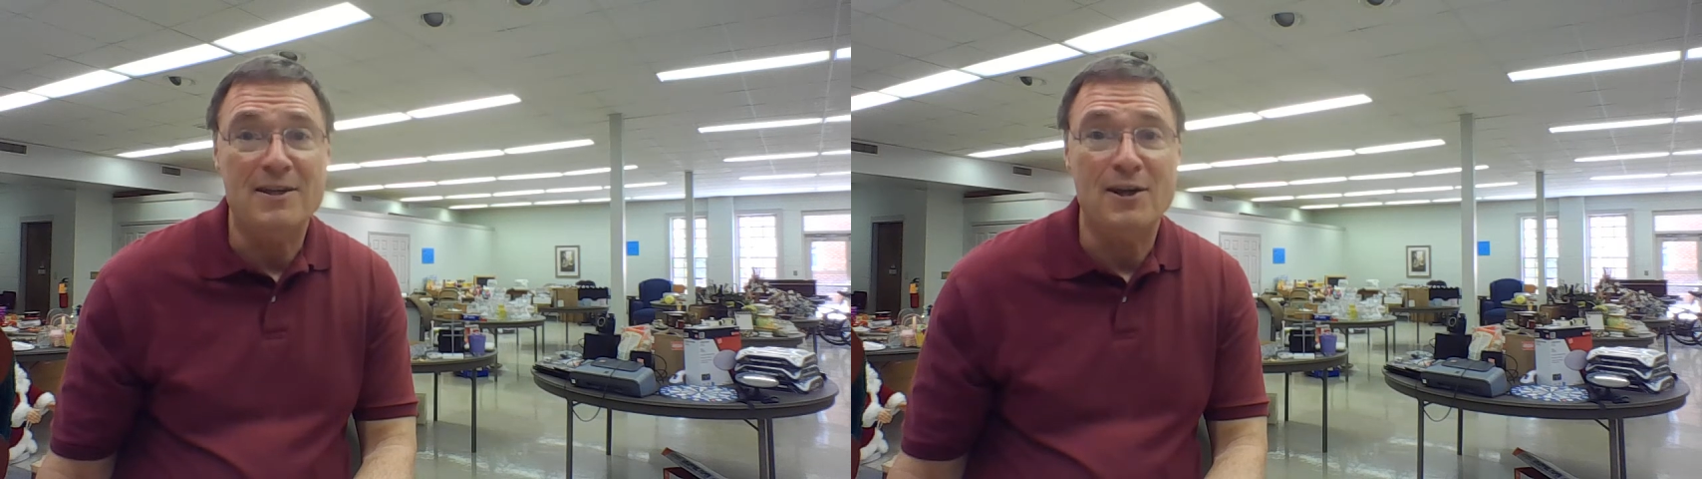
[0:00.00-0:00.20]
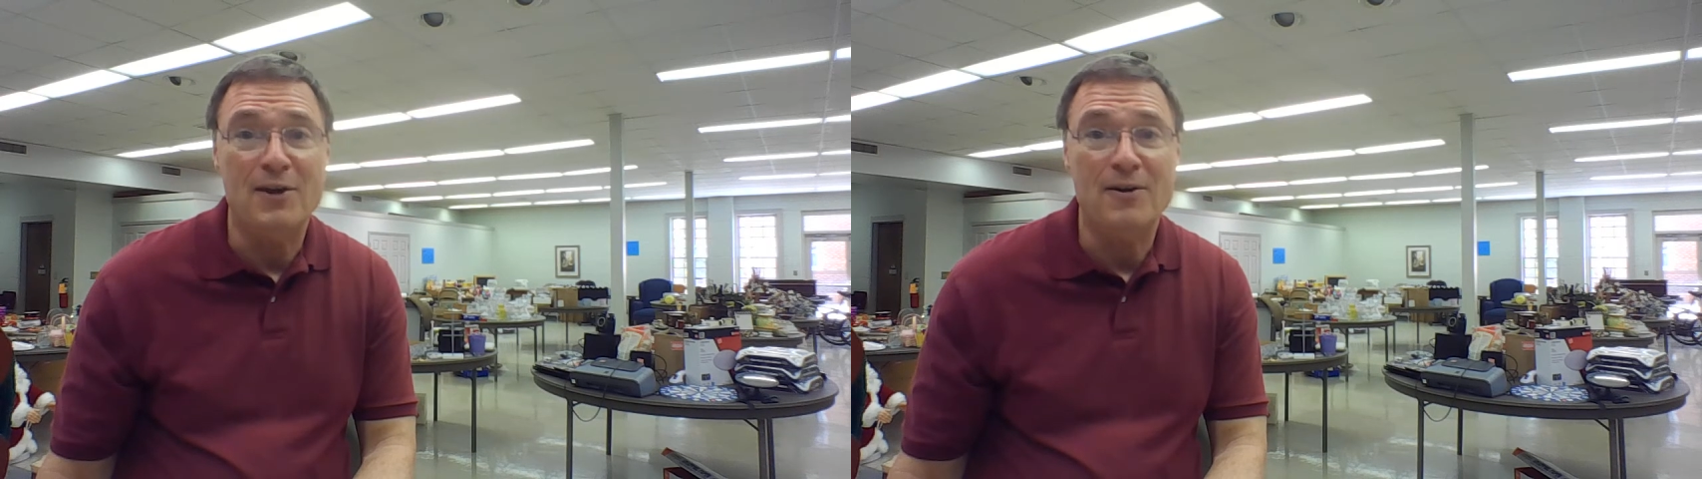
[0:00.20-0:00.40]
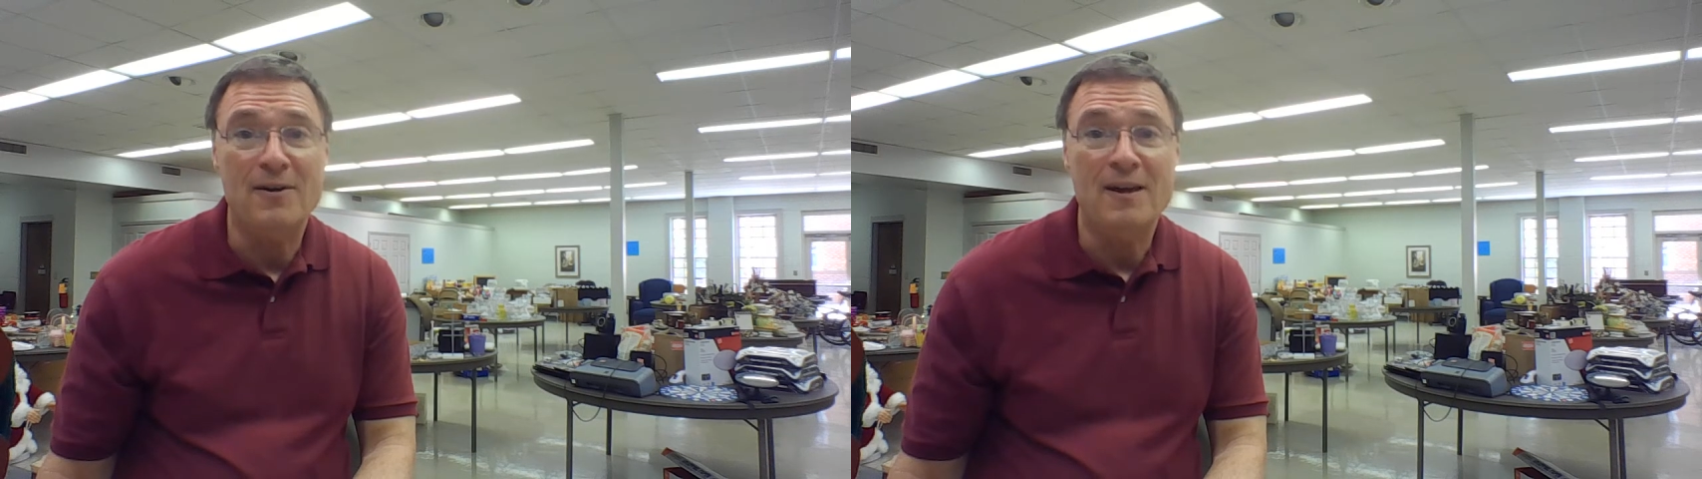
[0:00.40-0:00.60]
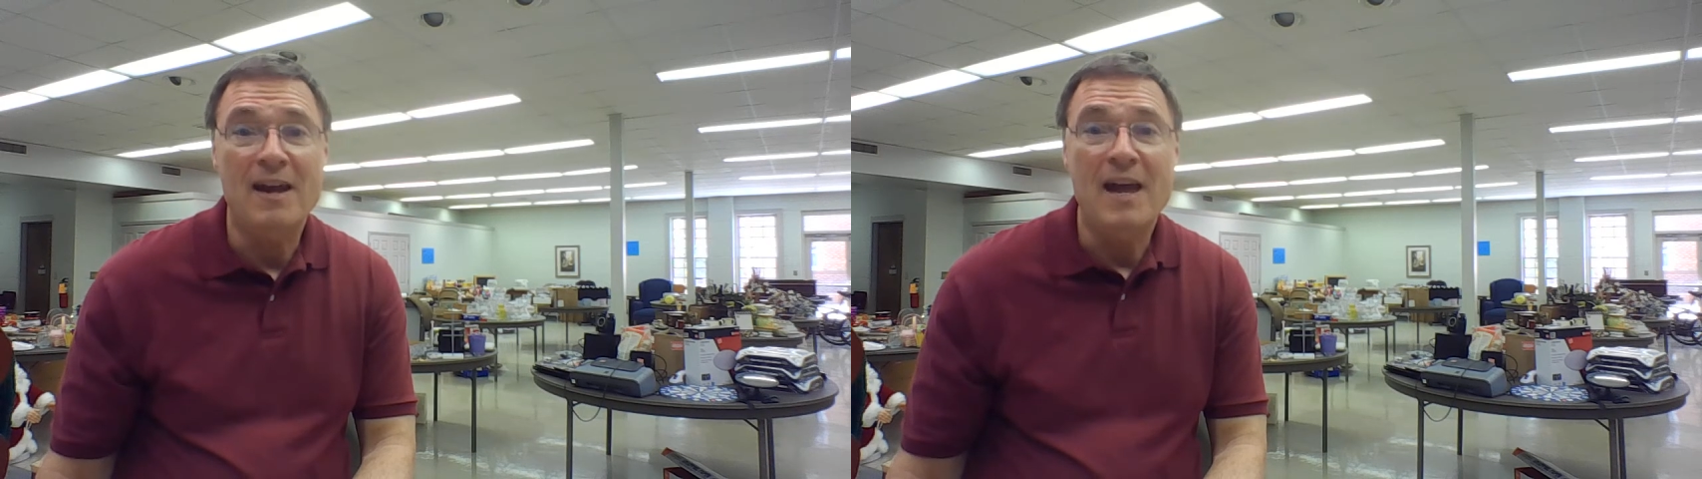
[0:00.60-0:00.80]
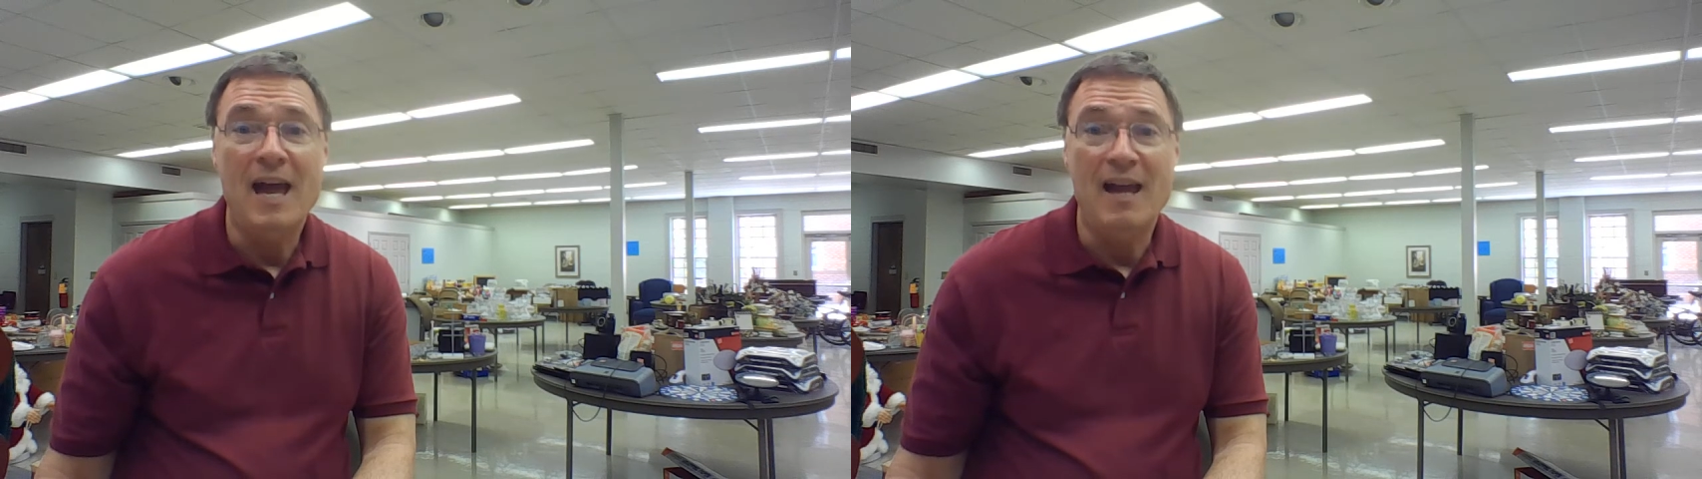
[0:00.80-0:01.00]
know.
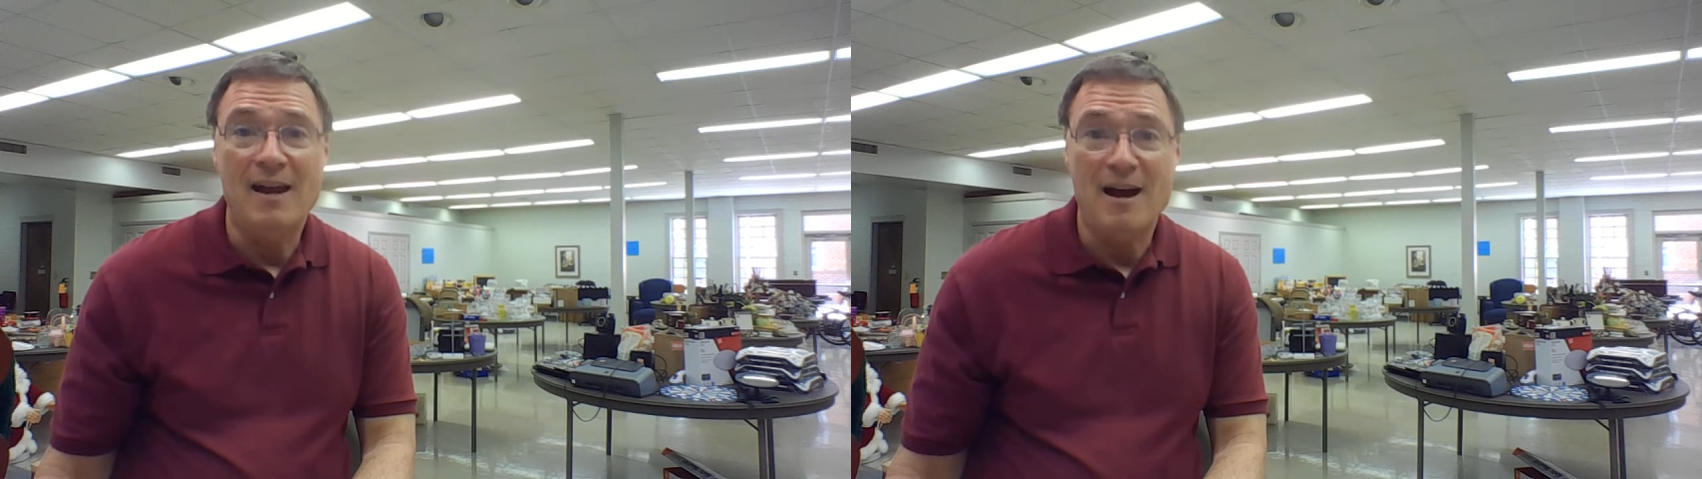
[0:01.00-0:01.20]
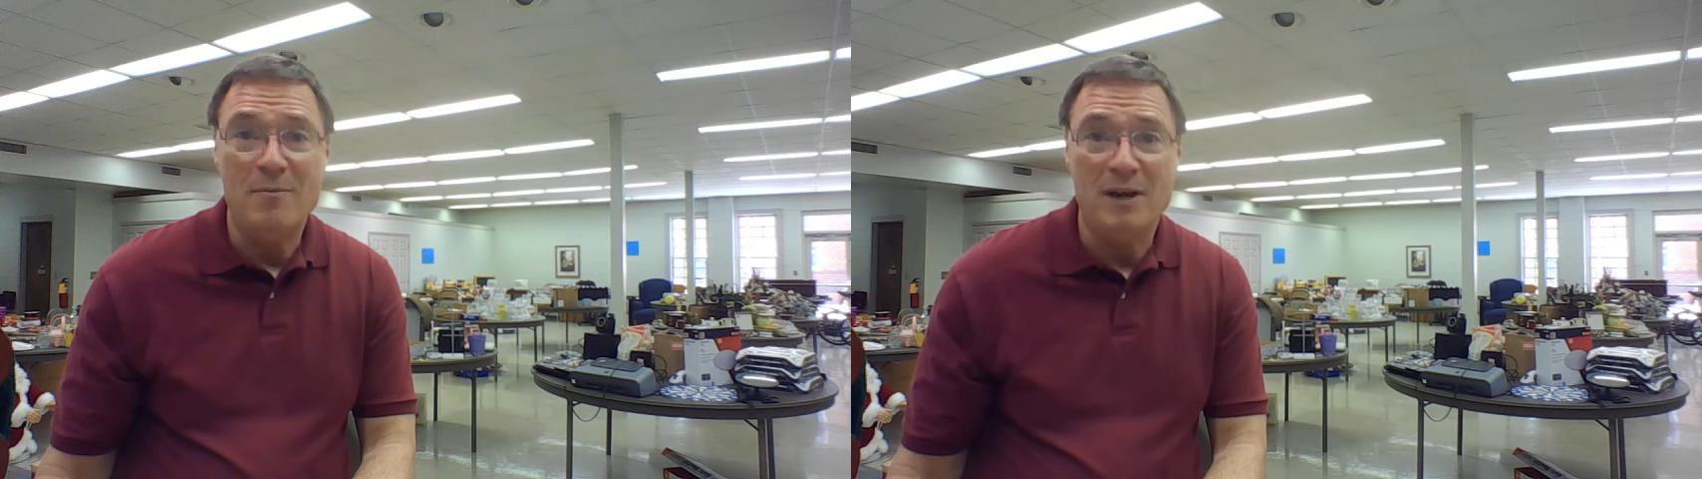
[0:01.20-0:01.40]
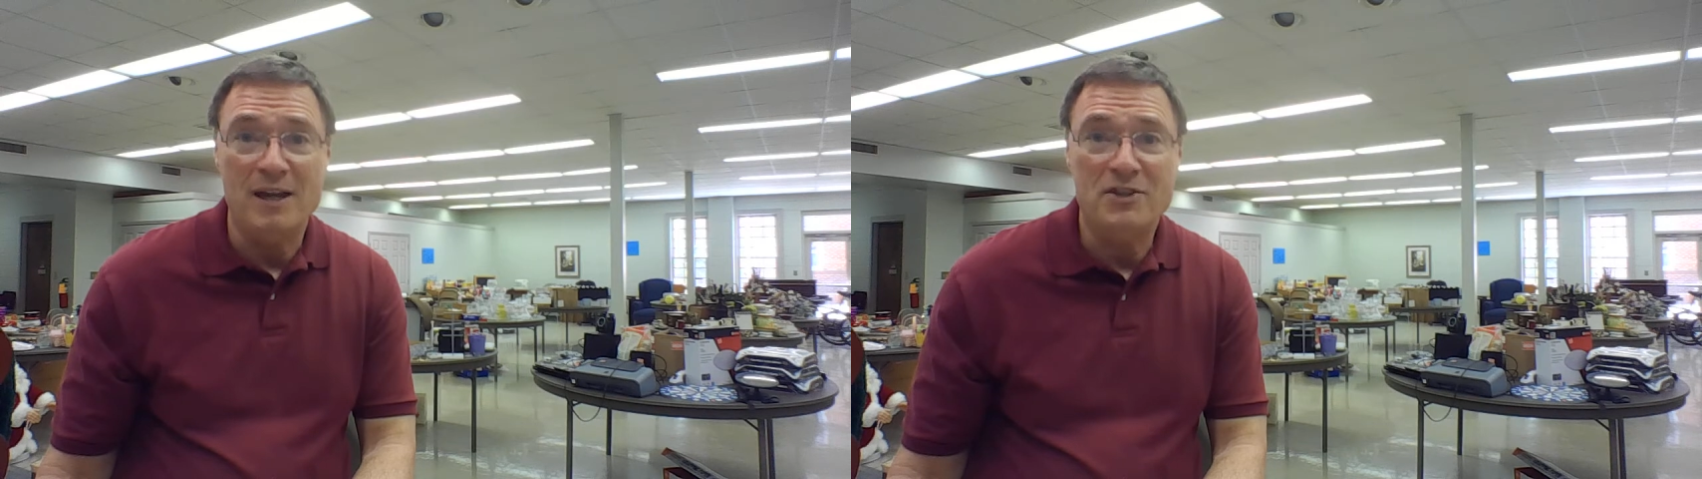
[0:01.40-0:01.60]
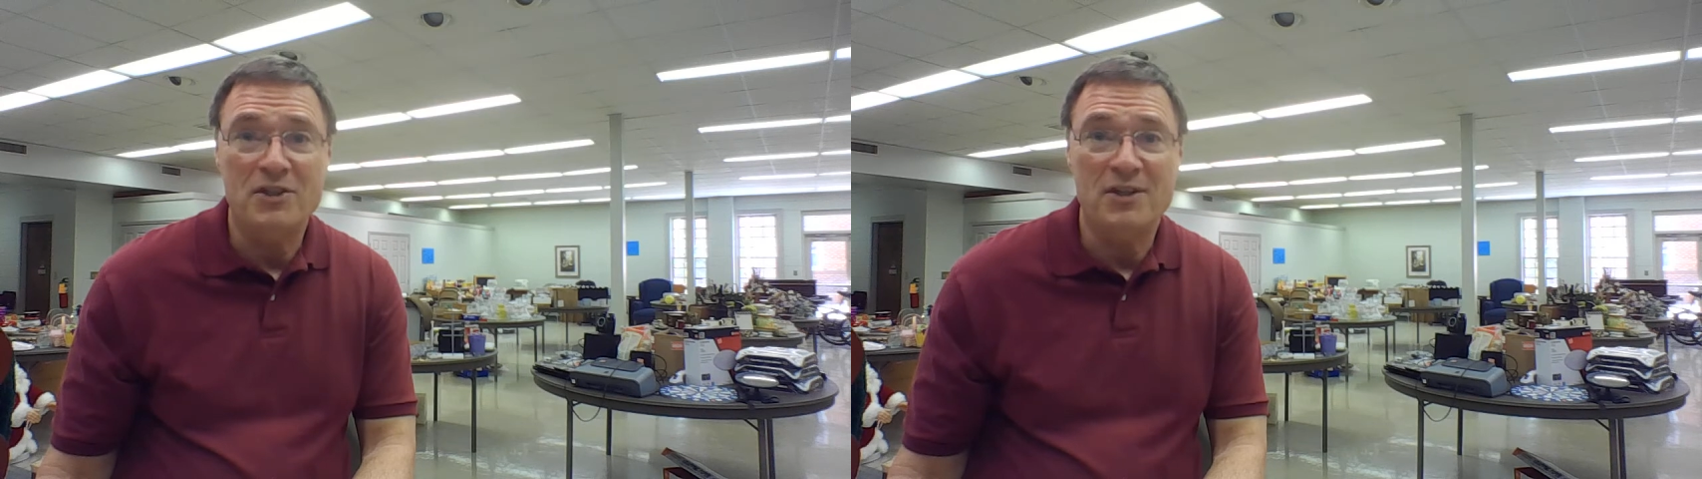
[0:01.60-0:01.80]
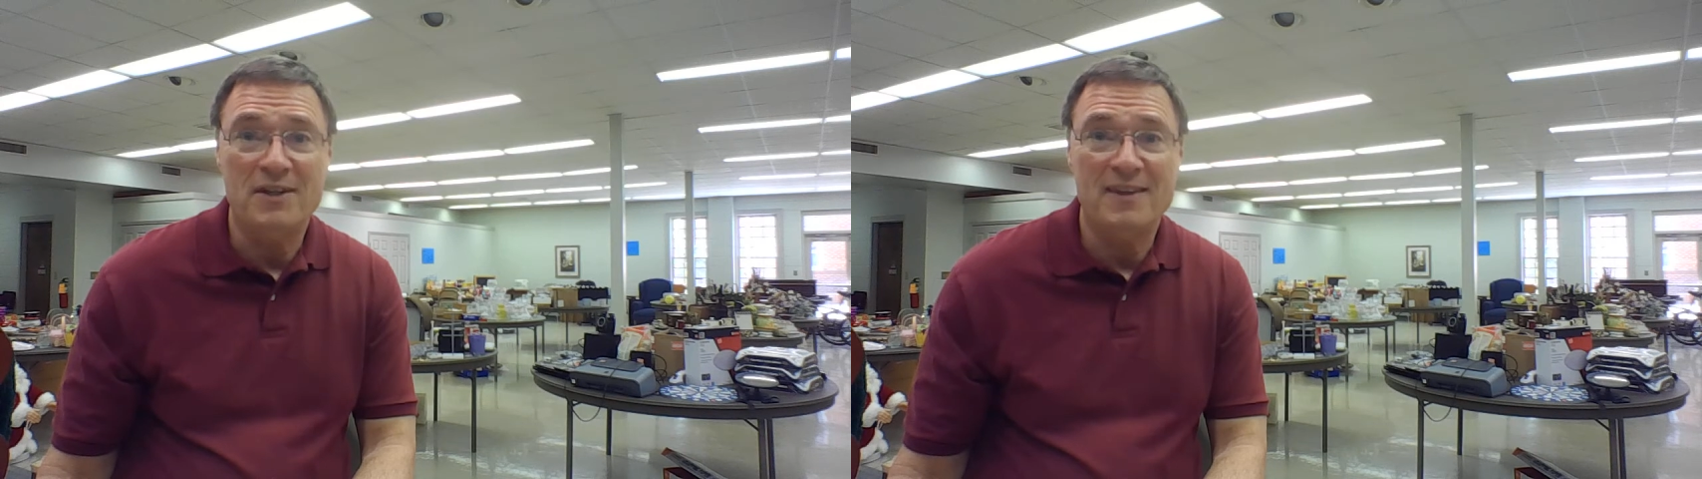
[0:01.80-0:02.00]
And God bless you.